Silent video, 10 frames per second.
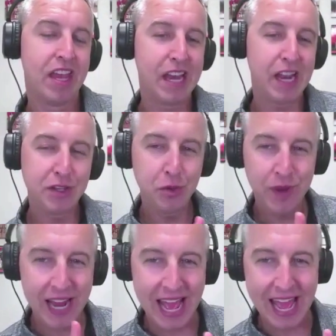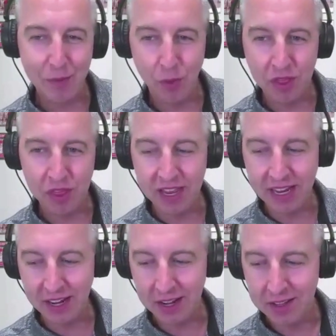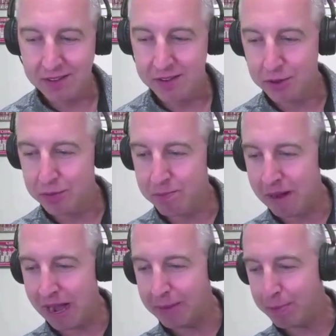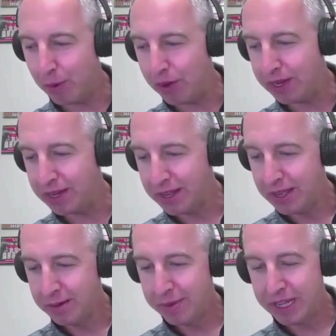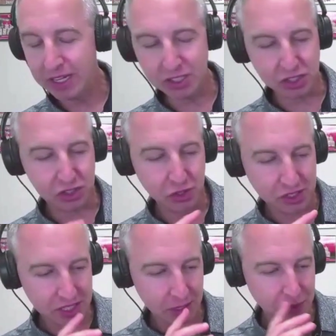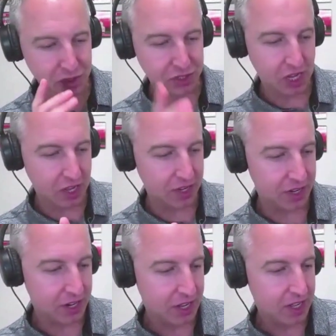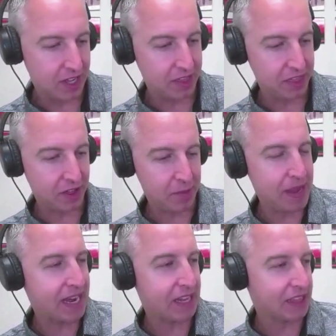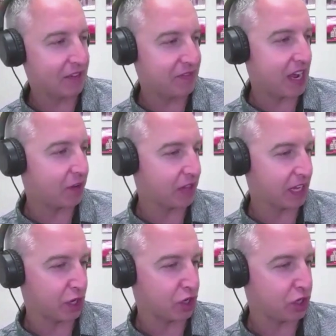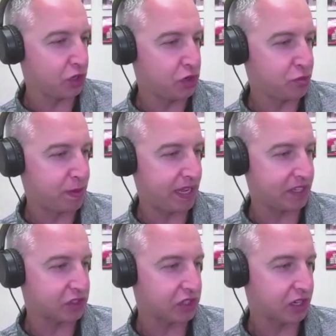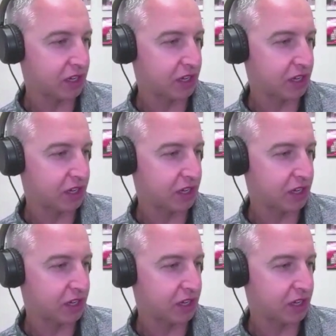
And I do want to add one thing to my point, because as soon as I was done, I thought, man, I left out like a huge piece.